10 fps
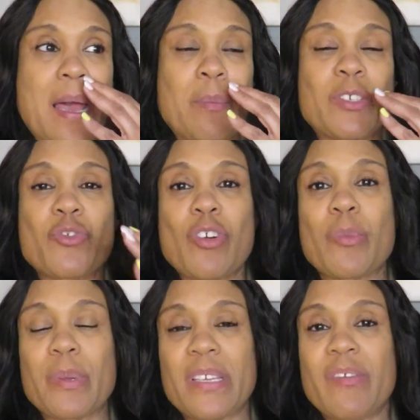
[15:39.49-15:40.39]
I'm a
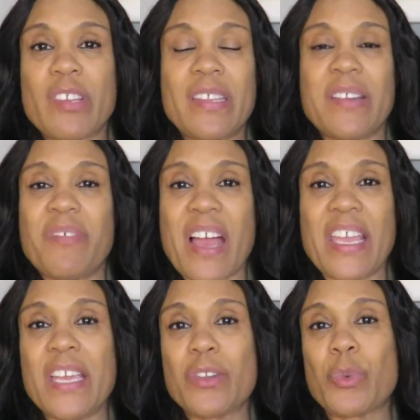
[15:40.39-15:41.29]
strong believer that if
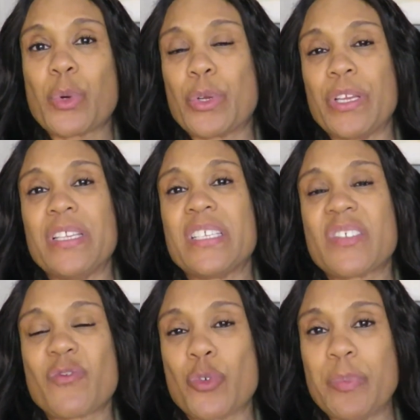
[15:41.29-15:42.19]
I hear the word, it
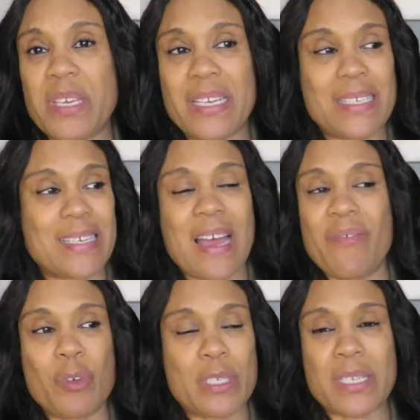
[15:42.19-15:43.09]
is for me. It is
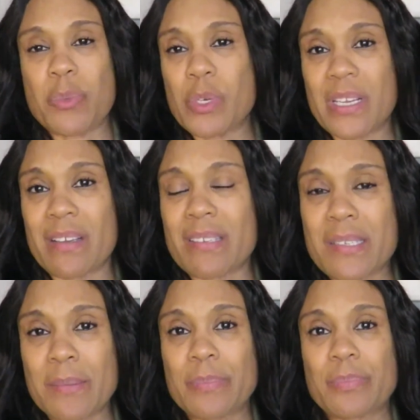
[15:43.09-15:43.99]
not for someone
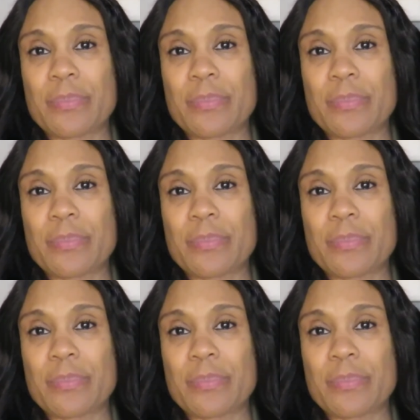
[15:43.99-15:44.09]
else.